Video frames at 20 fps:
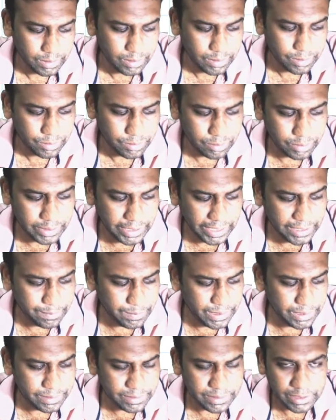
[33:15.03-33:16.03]
So that
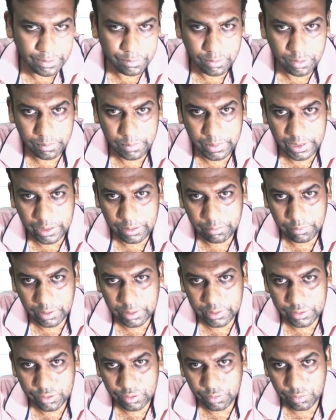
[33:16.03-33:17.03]
means it will be
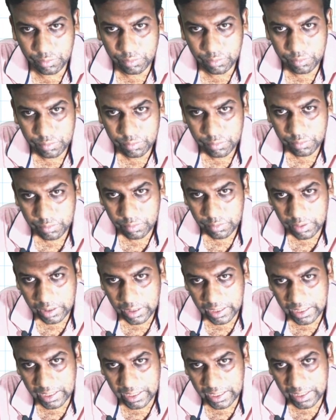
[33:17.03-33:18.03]
equals to
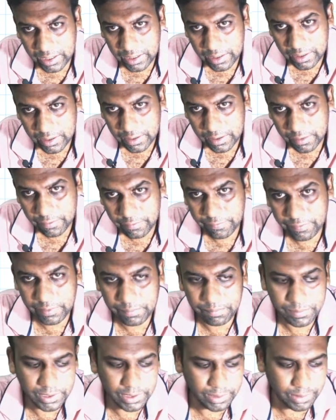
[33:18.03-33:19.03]

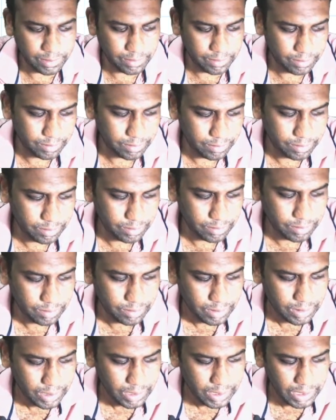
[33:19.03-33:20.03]
A15.
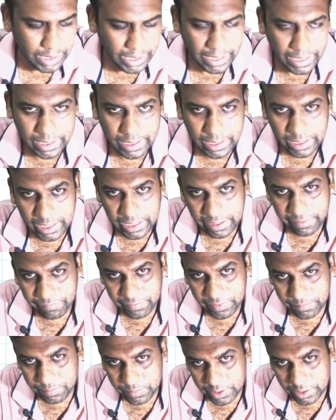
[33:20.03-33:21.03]
And
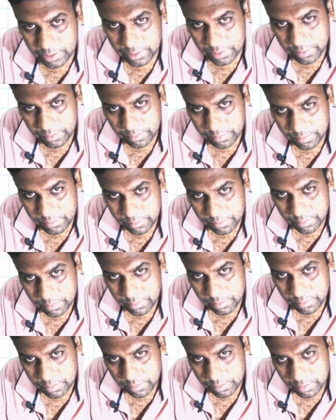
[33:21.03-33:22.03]
A15
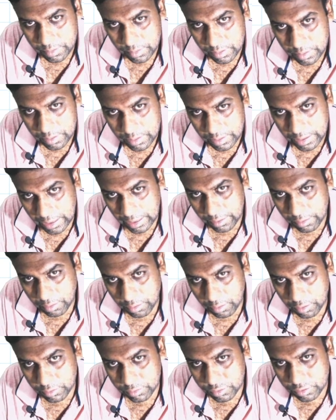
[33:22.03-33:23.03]
can
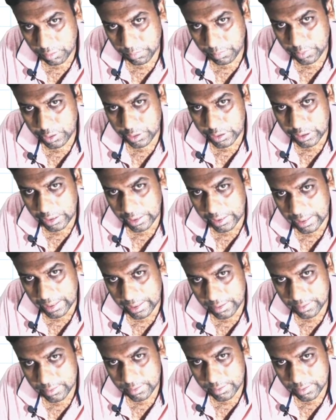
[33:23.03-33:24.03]
also be written
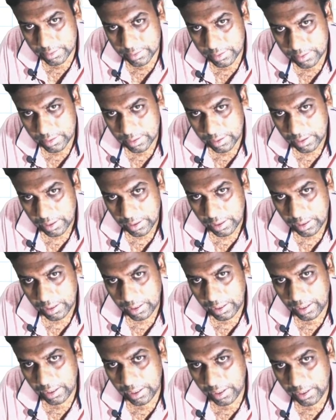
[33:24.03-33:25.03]
as
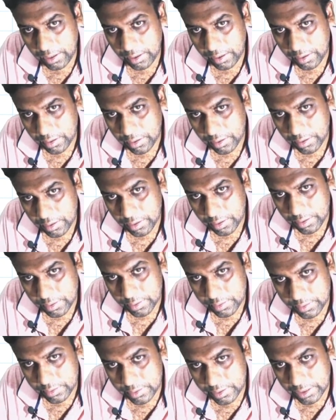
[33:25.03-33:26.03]

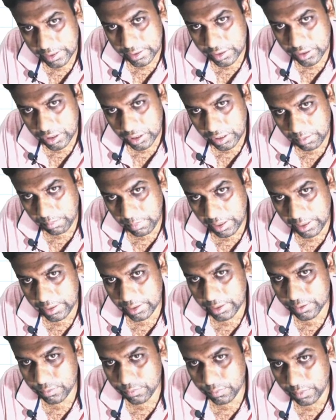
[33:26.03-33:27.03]
A16
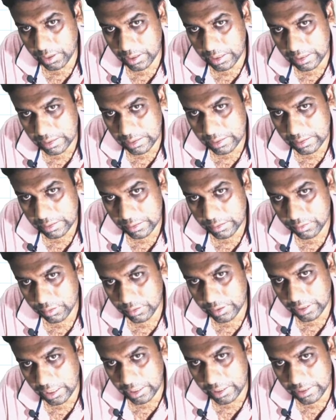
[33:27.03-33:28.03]
minus 1, so
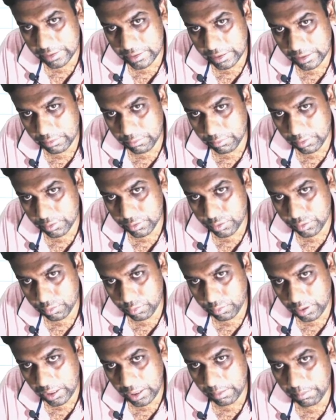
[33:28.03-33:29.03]
that is equals
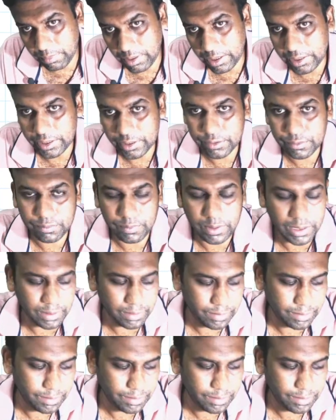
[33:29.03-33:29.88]
to A minus 1.